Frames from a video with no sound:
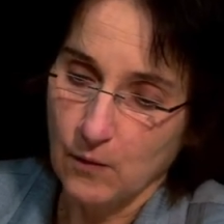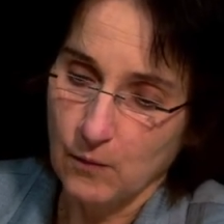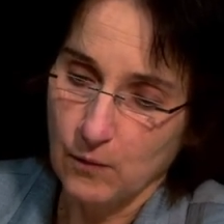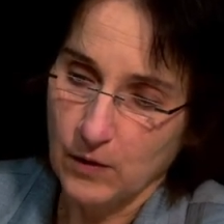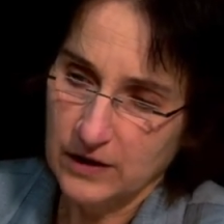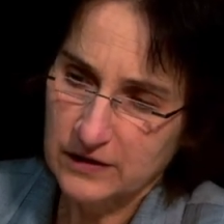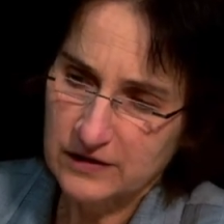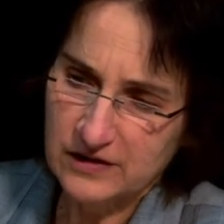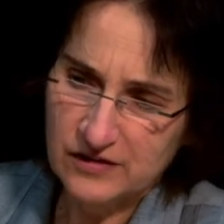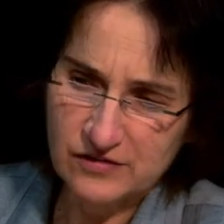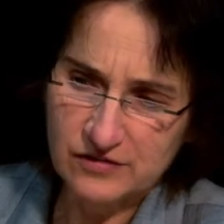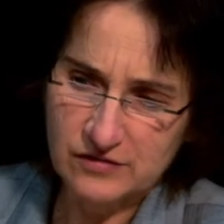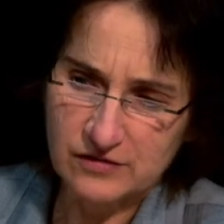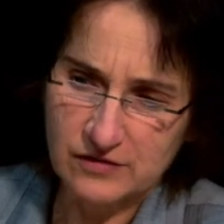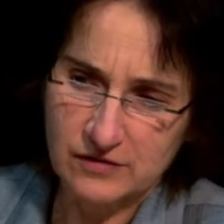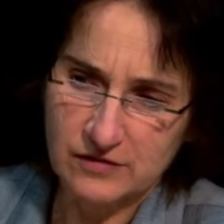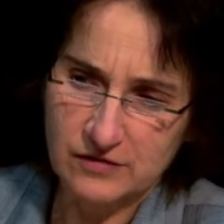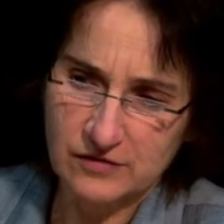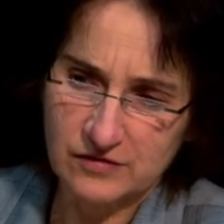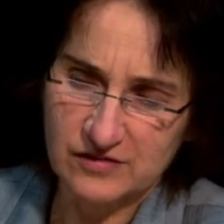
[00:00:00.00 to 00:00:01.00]
One
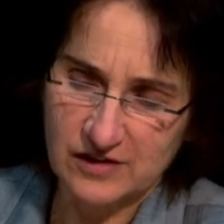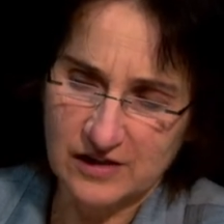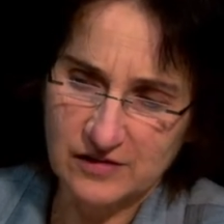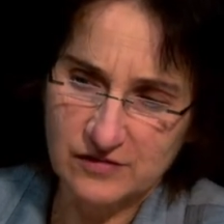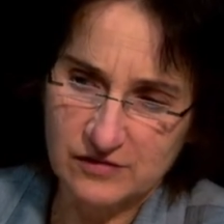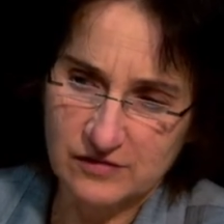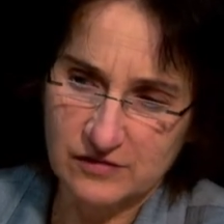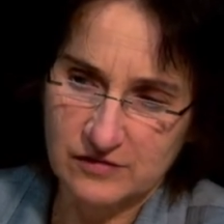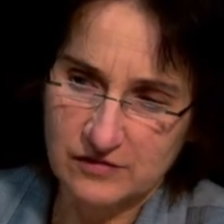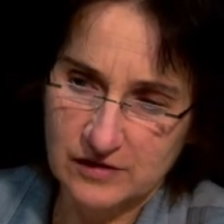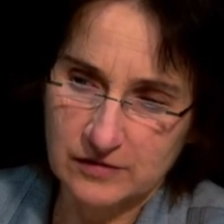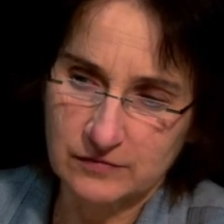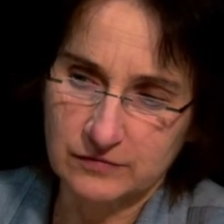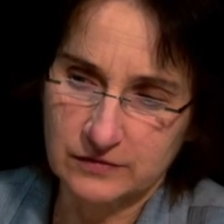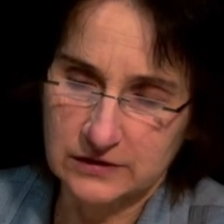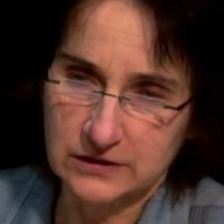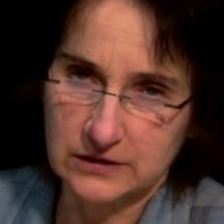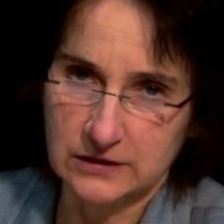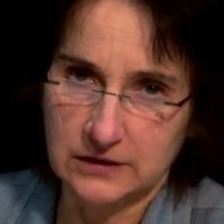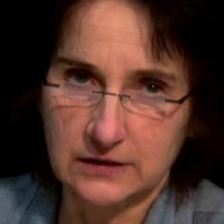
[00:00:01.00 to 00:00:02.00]
is the
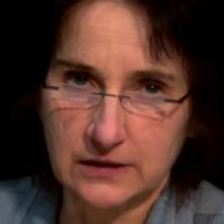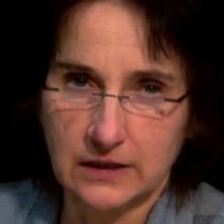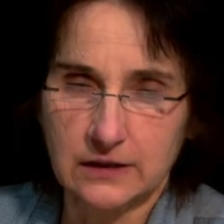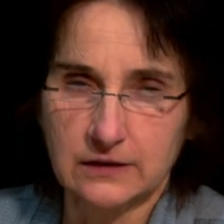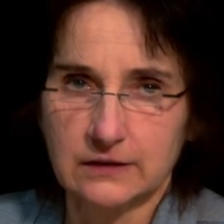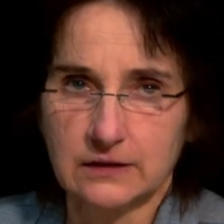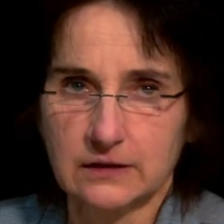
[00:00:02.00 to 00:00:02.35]
sensitivity.